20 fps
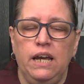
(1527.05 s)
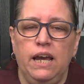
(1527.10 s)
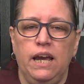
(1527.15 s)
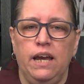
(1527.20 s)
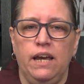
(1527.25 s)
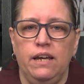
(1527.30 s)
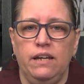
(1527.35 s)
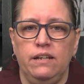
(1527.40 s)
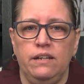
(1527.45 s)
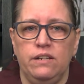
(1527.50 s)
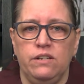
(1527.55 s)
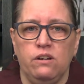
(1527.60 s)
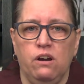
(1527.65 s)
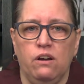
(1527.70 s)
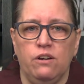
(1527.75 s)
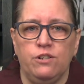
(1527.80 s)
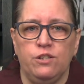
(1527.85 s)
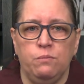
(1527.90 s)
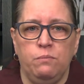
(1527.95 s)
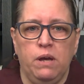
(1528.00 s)
And it
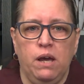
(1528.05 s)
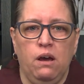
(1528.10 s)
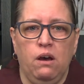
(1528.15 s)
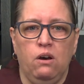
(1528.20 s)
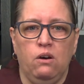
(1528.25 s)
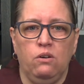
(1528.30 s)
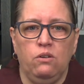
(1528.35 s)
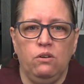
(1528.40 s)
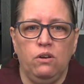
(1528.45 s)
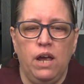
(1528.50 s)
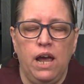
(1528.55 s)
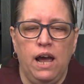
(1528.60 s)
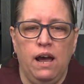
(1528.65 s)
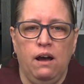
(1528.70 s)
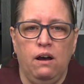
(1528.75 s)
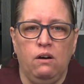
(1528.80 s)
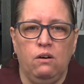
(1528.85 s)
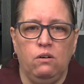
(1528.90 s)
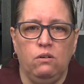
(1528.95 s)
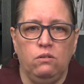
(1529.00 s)
talks about
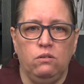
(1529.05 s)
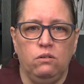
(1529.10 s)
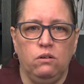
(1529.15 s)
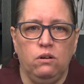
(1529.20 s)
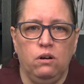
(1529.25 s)
how,